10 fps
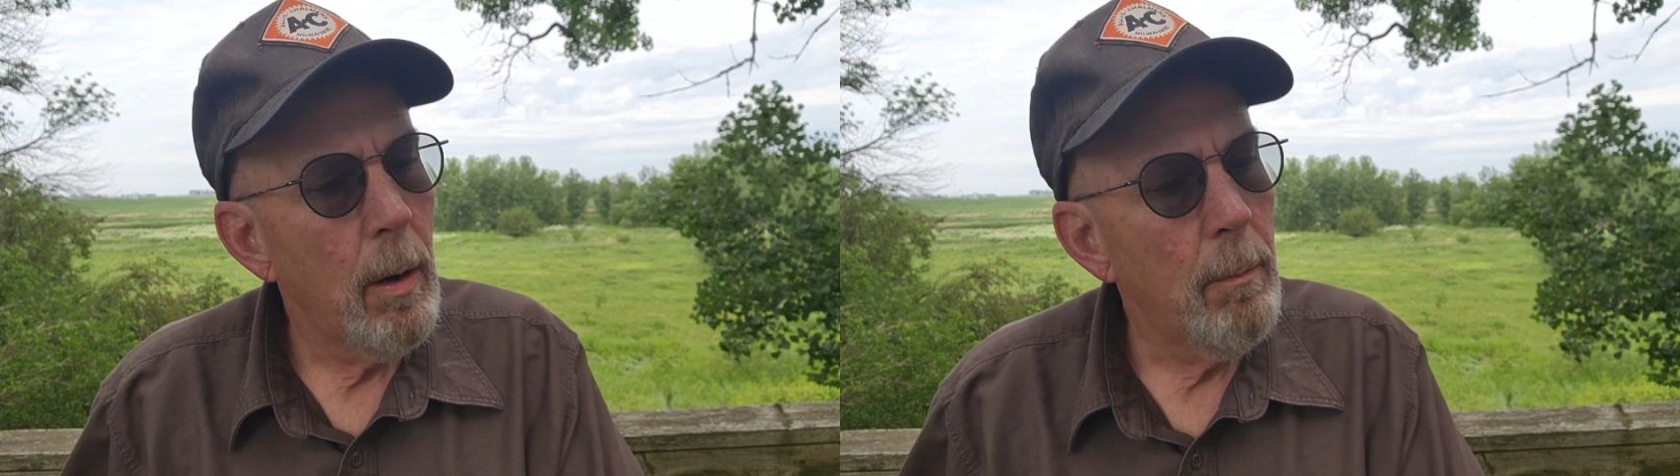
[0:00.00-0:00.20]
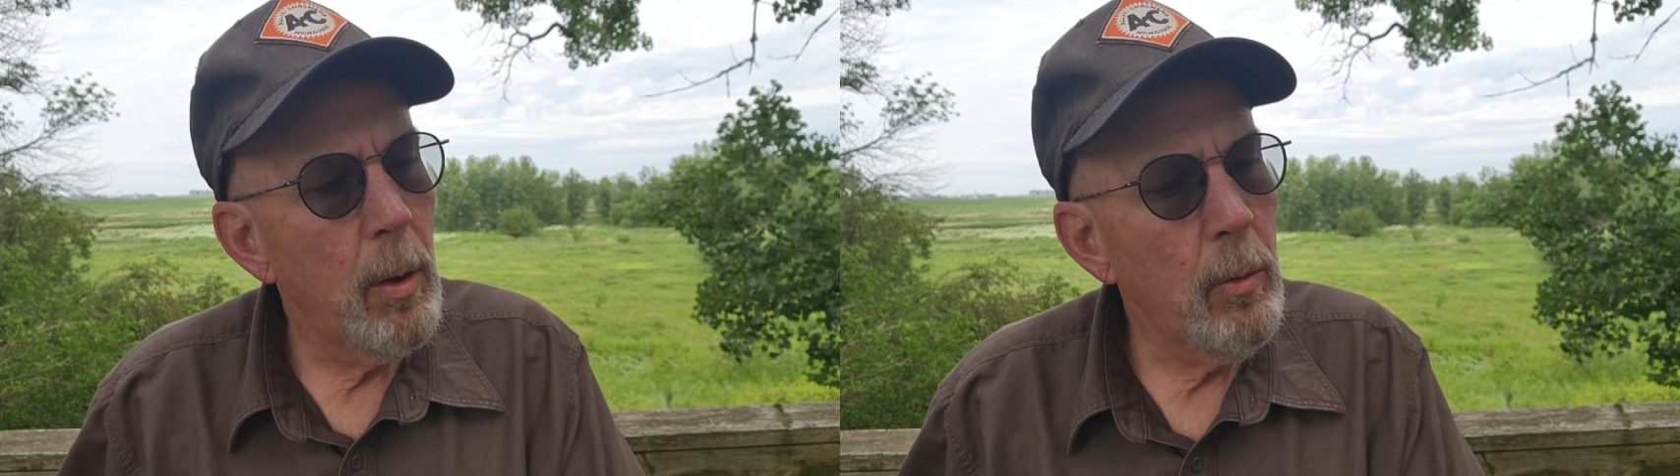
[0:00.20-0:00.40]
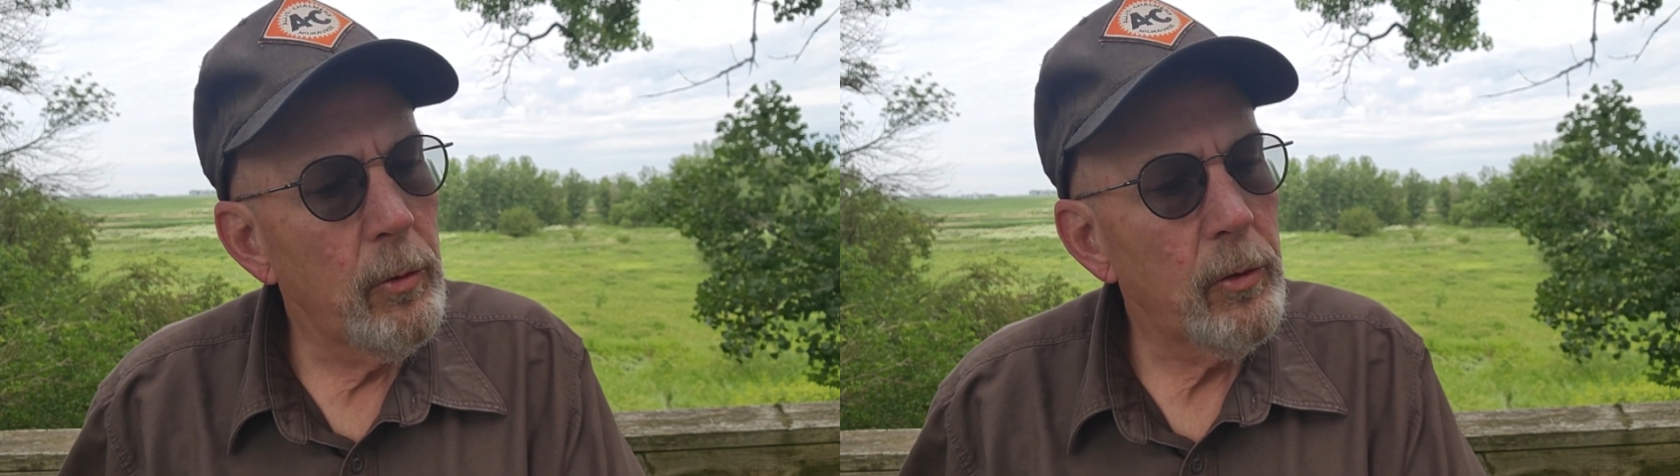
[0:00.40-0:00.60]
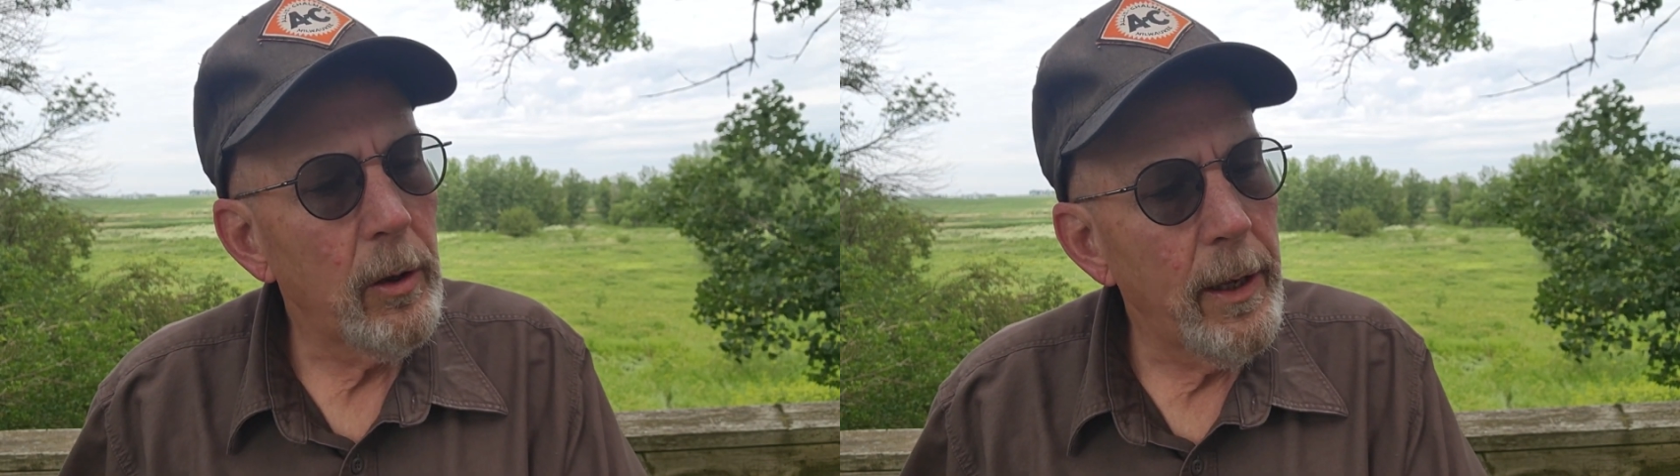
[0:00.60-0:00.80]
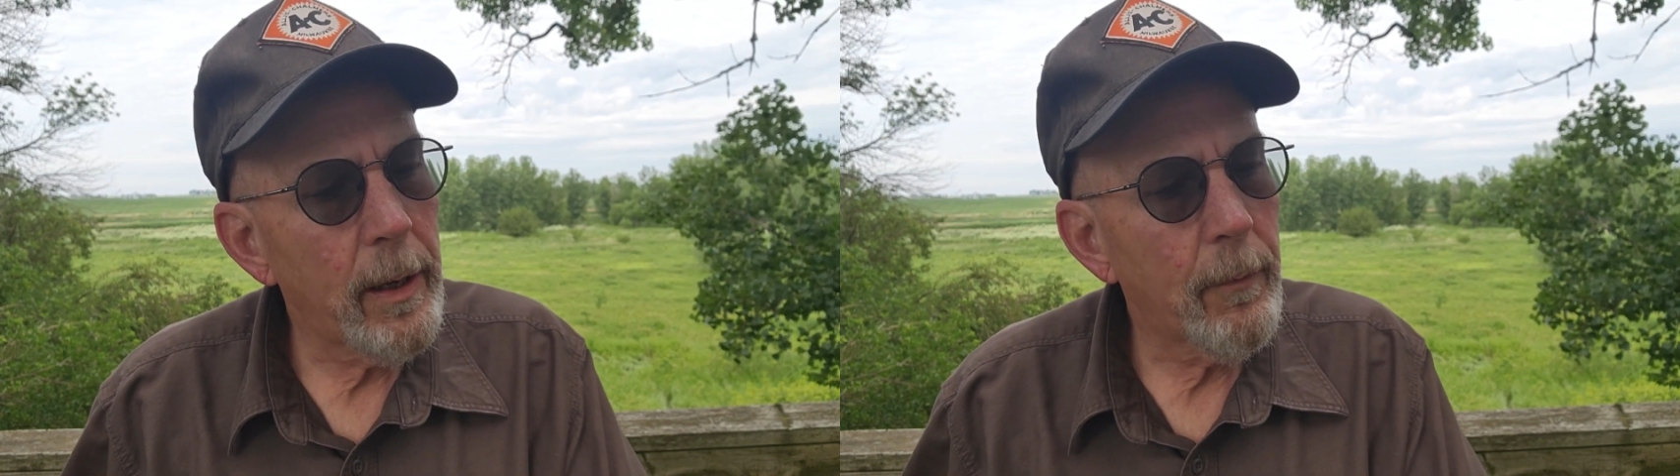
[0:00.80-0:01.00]
Boone's
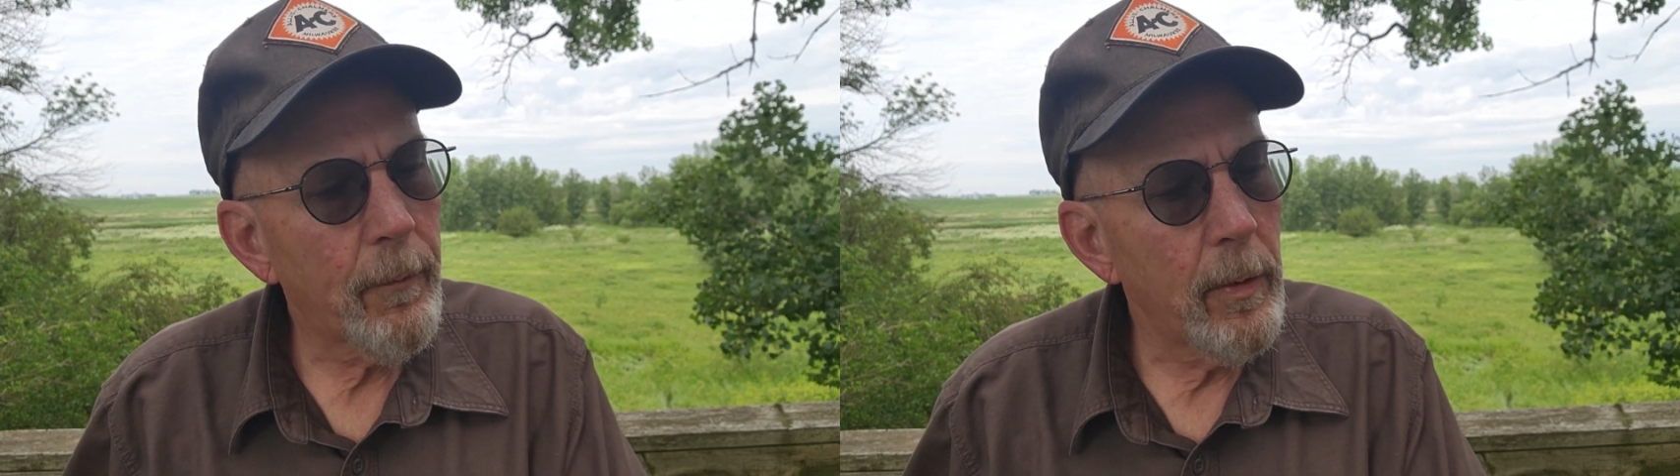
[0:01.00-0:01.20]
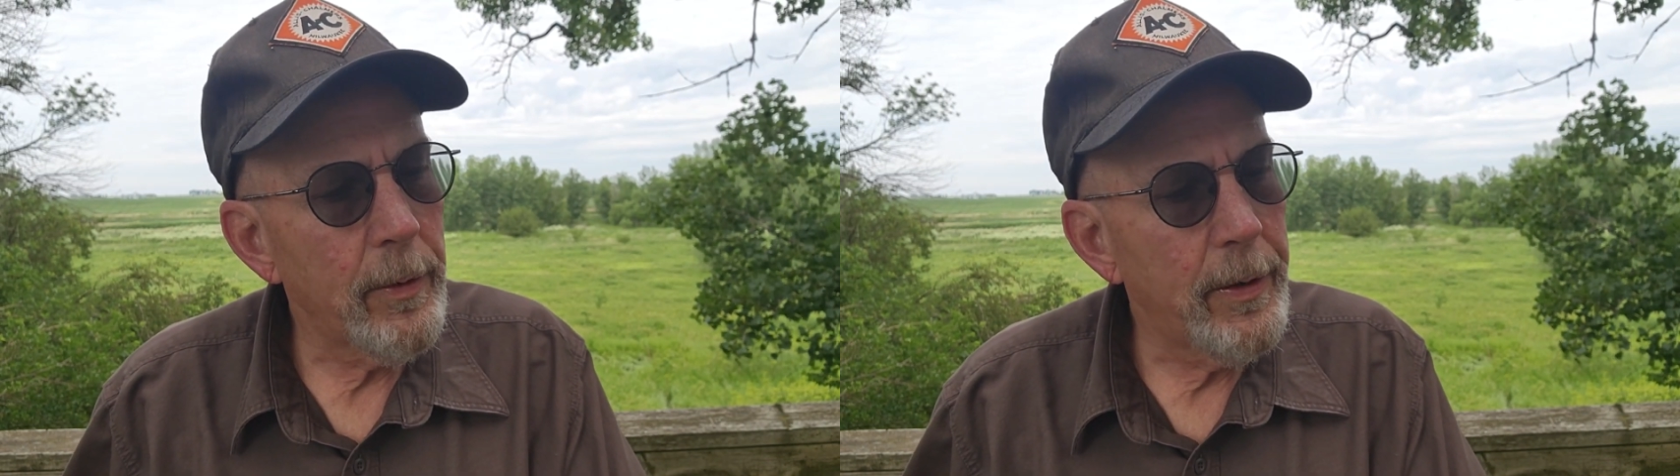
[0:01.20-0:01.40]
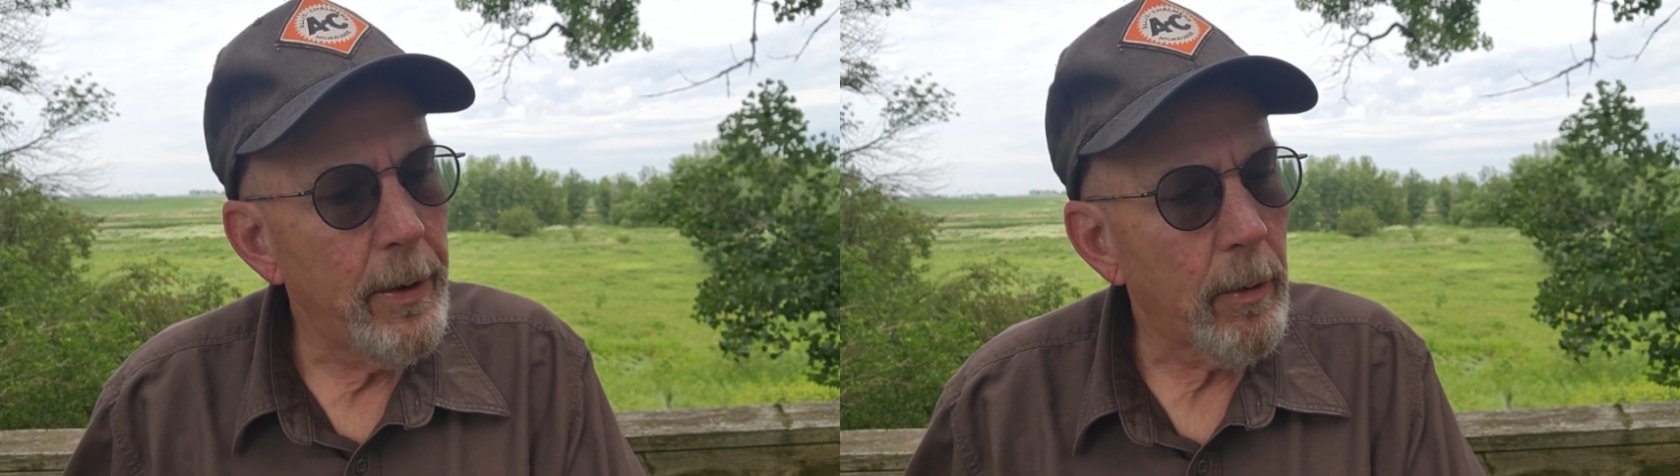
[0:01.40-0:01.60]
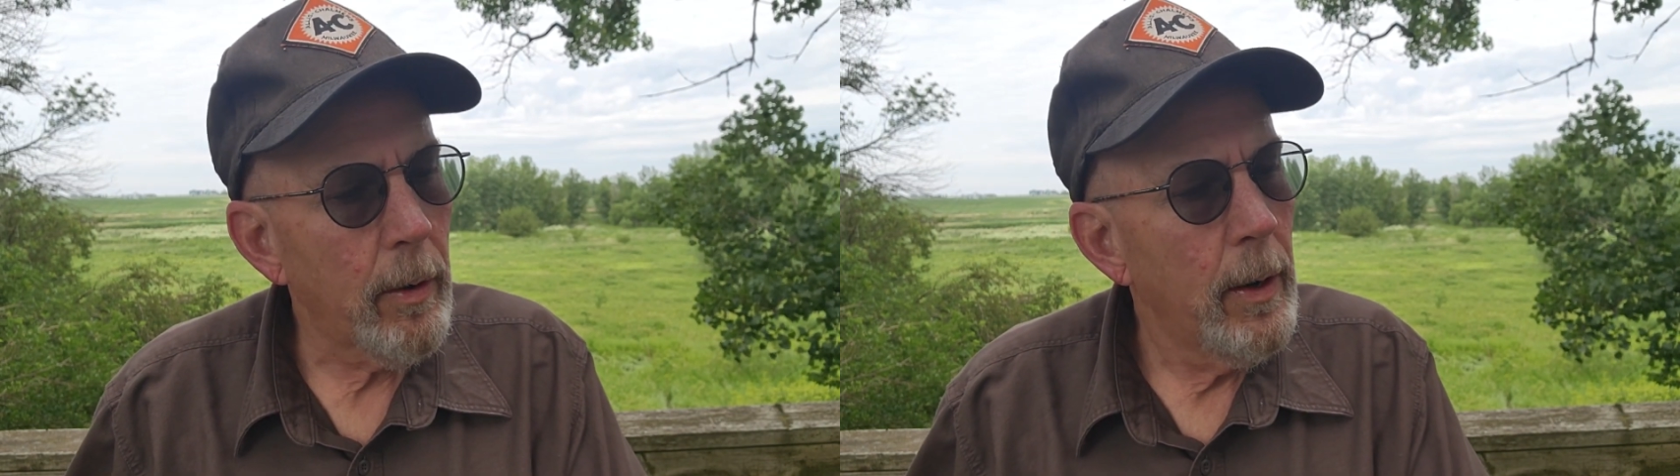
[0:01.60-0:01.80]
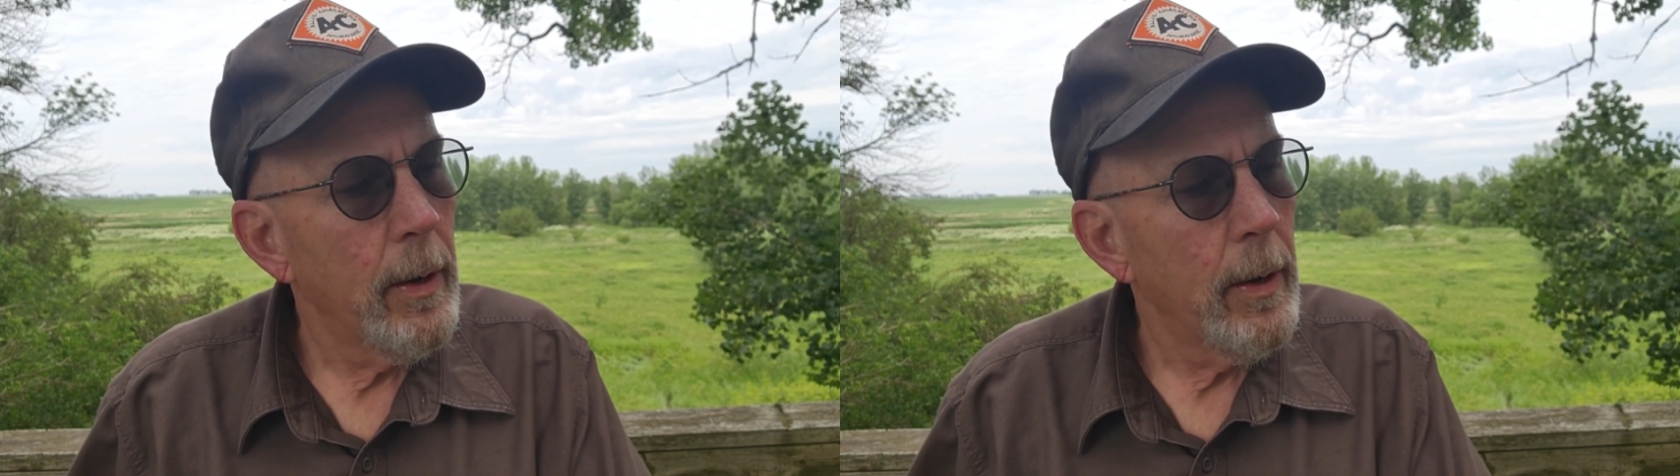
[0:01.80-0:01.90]
Lick Frontier